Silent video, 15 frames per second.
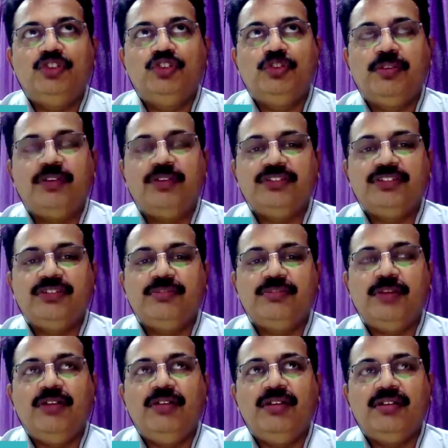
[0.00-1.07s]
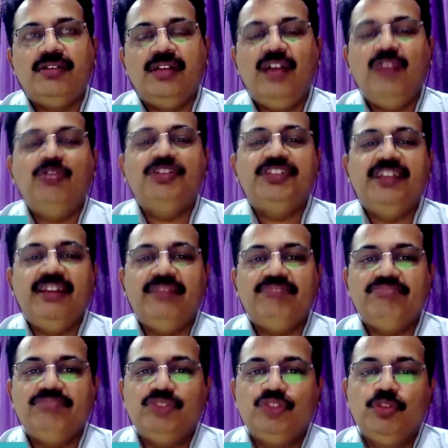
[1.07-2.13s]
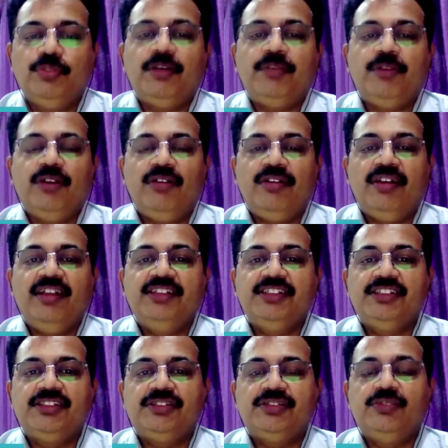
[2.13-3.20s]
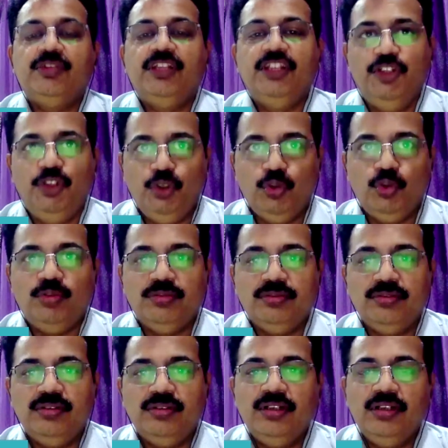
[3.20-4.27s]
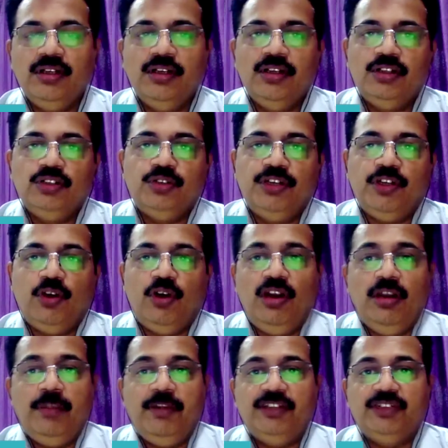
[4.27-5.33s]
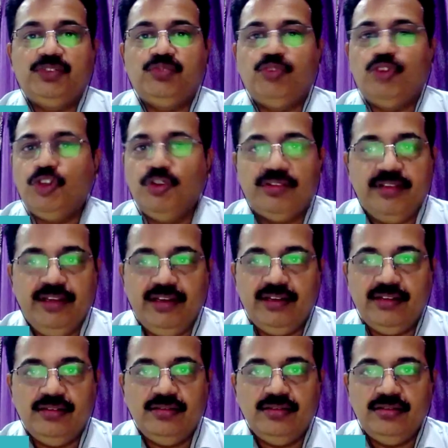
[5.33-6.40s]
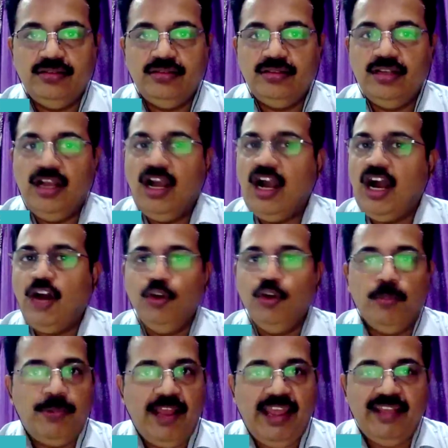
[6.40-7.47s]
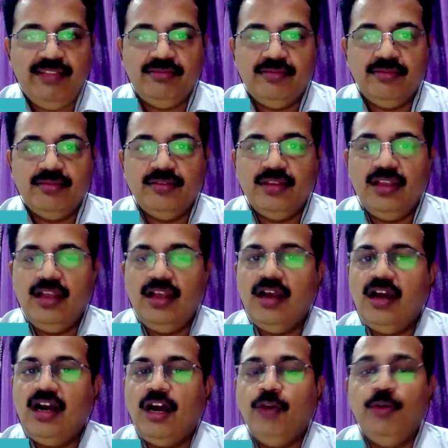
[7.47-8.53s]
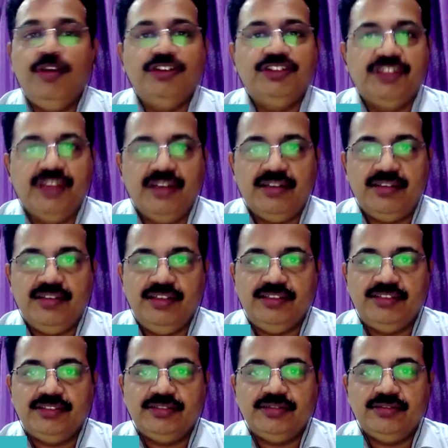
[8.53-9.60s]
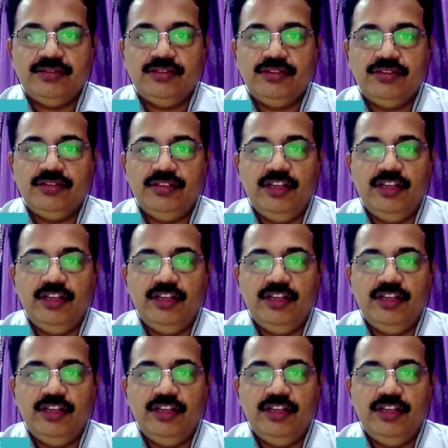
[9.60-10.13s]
superpower, I would say superpower exists within you. So it all depends what you think. how you plan, how you execute things, then